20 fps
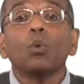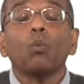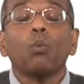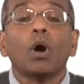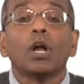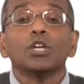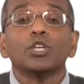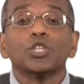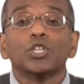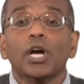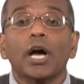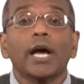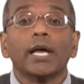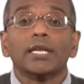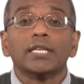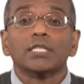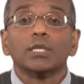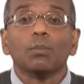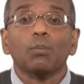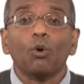one child
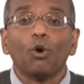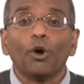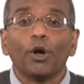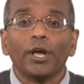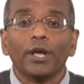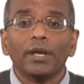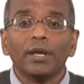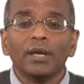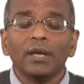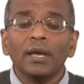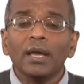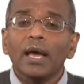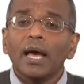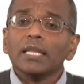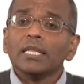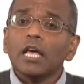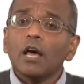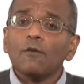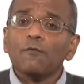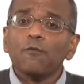is a boy.
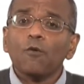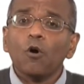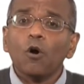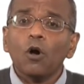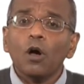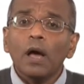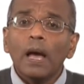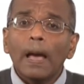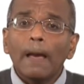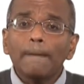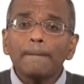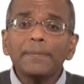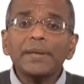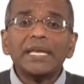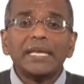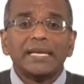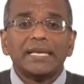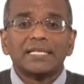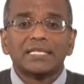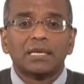And therefore,
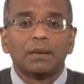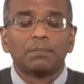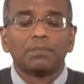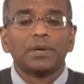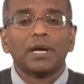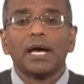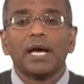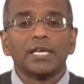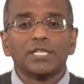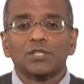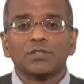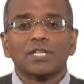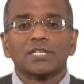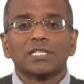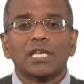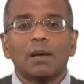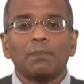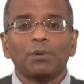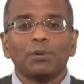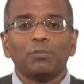B is comprised of the
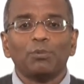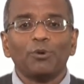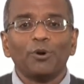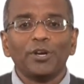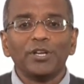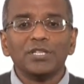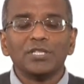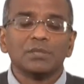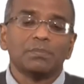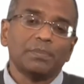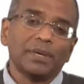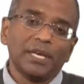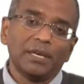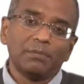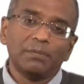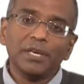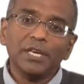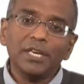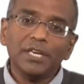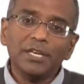sample points
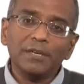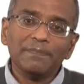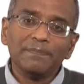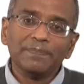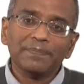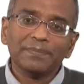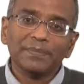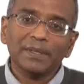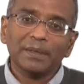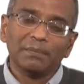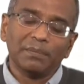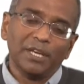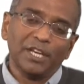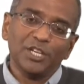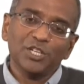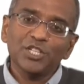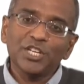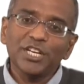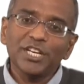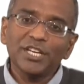BB,
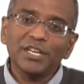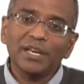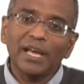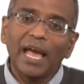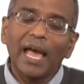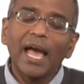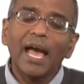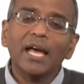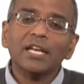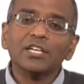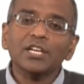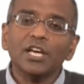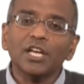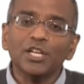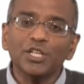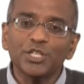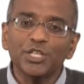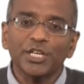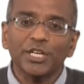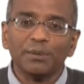BG, and
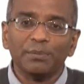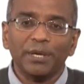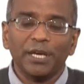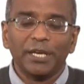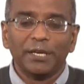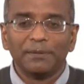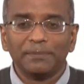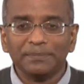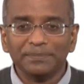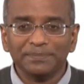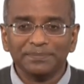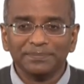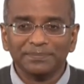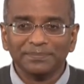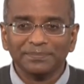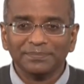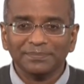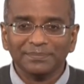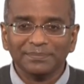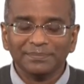GB.
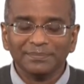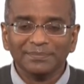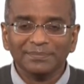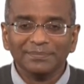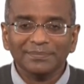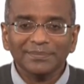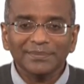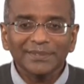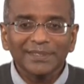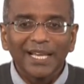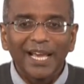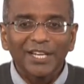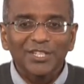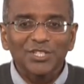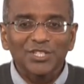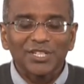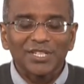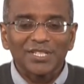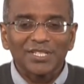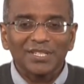
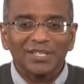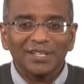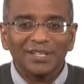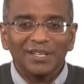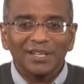Excellent.